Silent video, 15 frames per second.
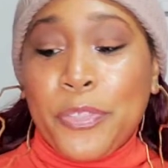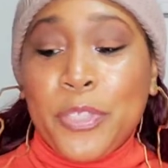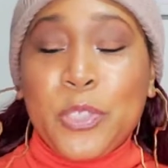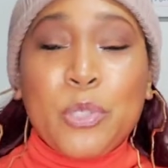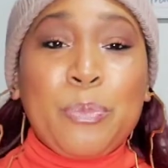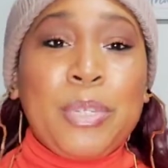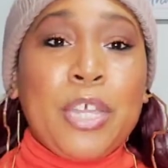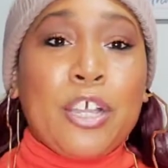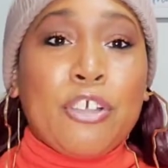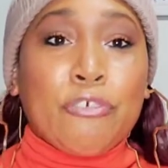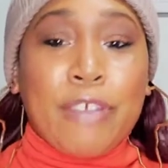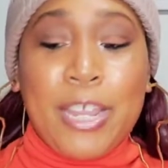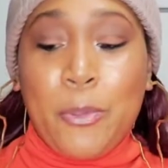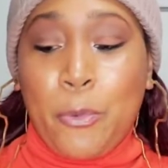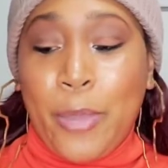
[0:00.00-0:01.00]
this would be a
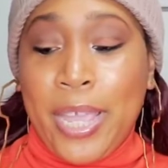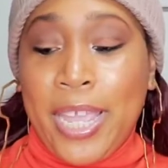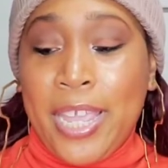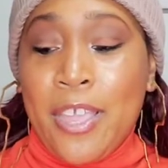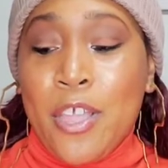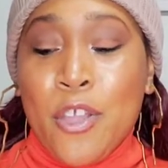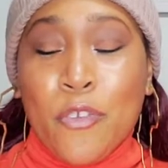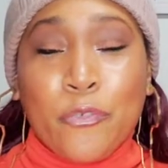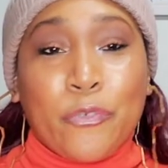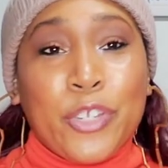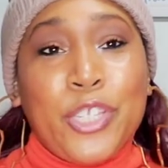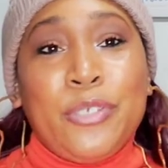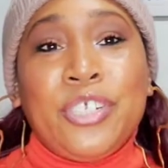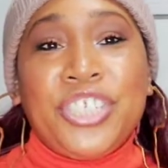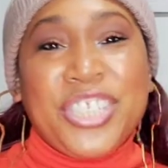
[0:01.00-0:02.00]
great way for
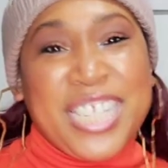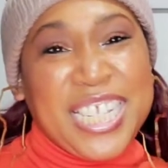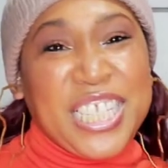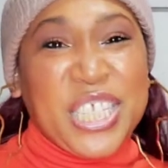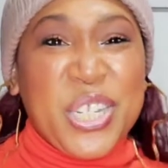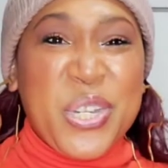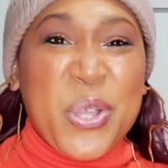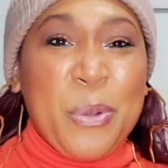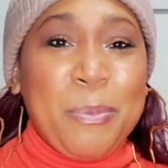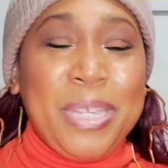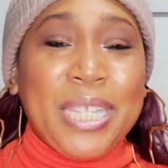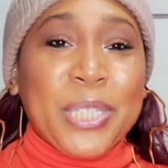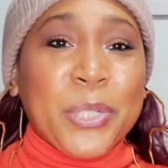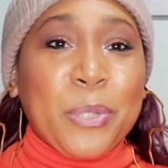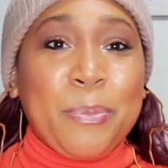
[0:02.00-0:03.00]
you to get to know
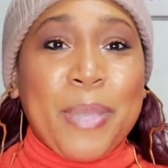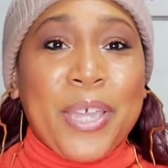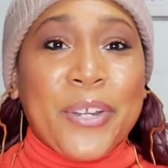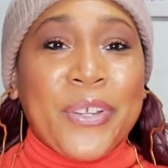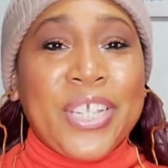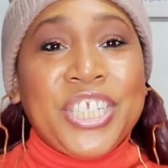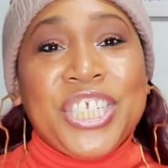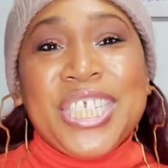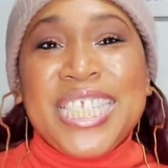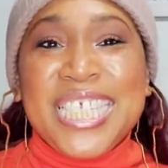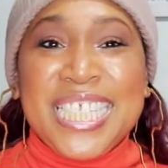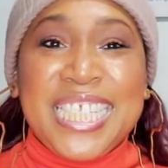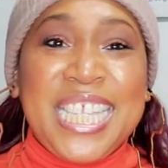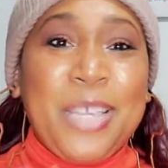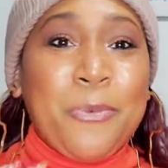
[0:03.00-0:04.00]
me a little better and just
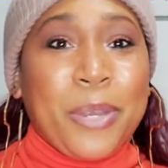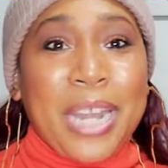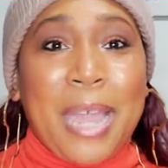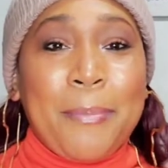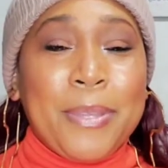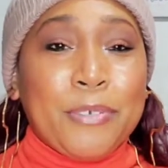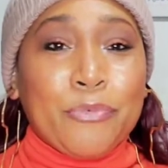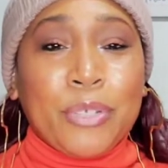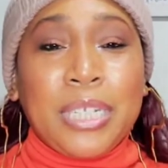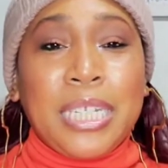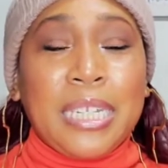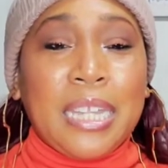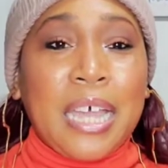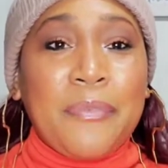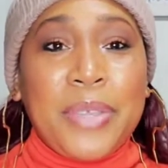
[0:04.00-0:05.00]
to see what I've been
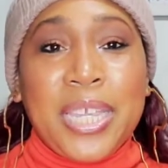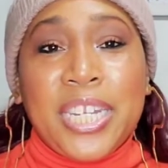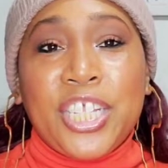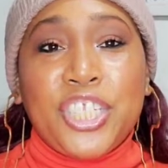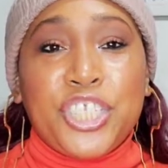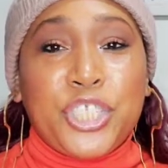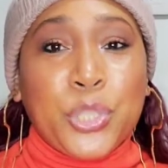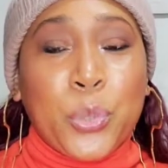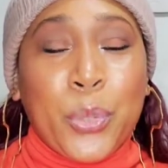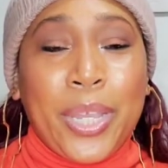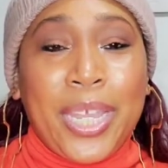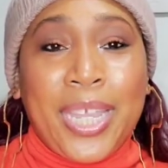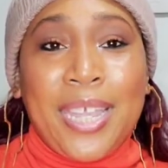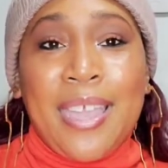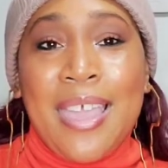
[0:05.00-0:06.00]
really loving and
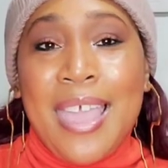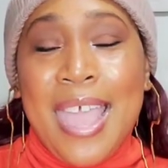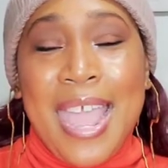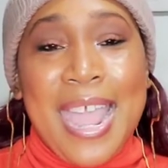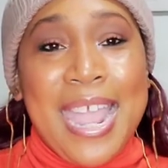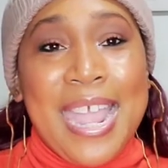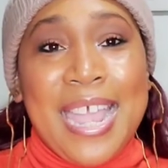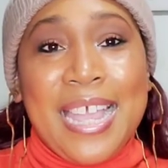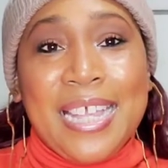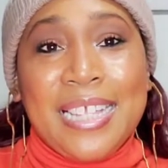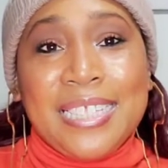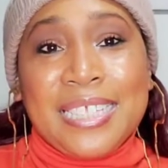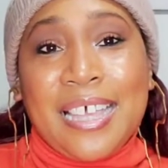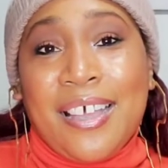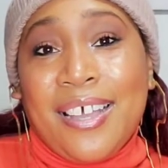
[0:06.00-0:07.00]
enjoying.
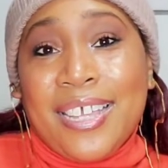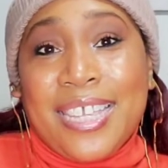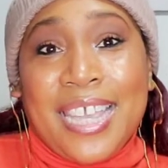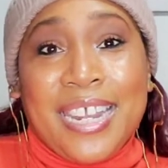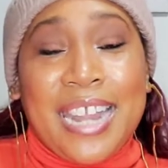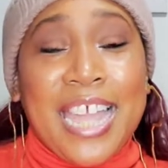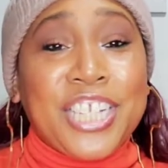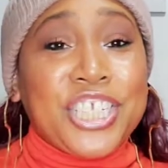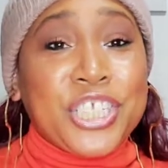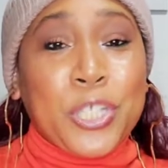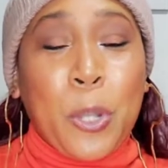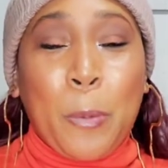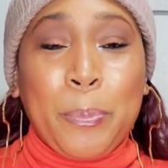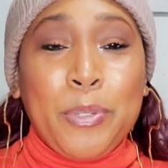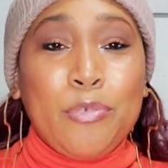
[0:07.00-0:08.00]
And again, I just
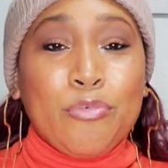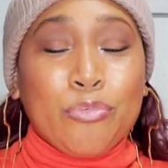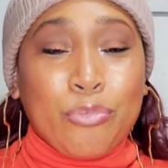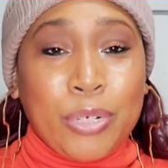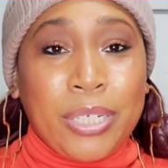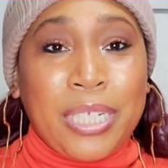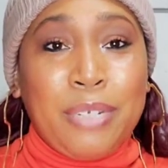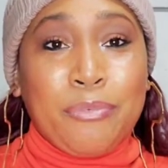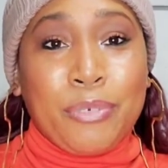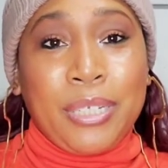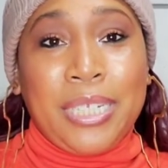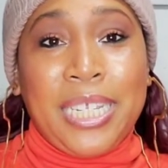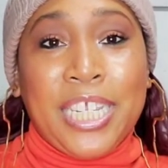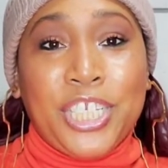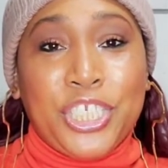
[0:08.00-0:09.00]
hope you
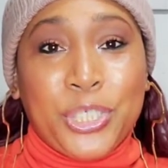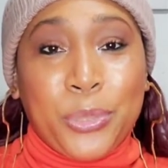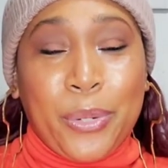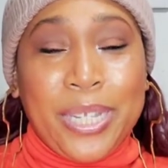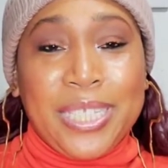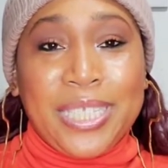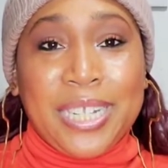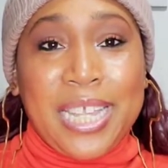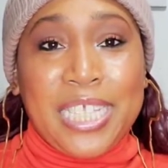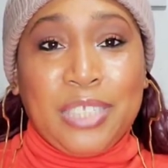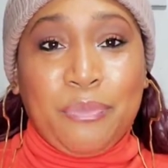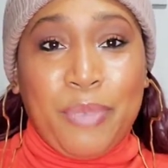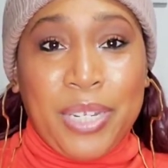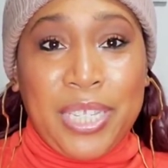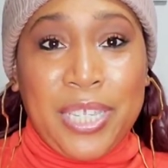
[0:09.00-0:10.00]
really enjoyed
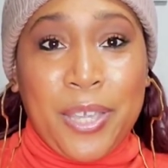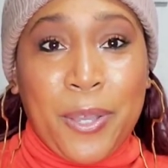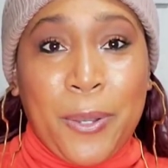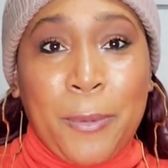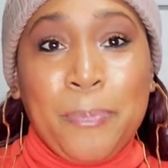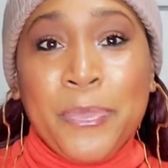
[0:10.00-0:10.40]
today's video.